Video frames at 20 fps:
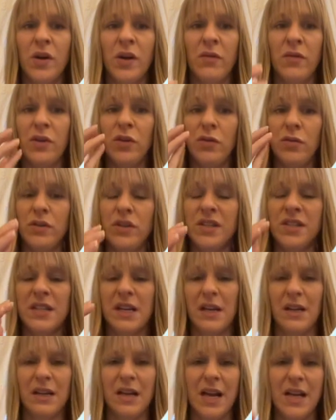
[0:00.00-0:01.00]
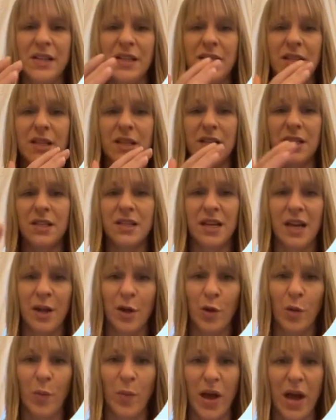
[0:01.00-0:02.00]
if you do the cell lysis in a
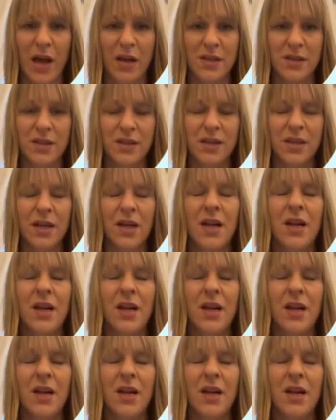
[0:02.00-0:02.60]
single pass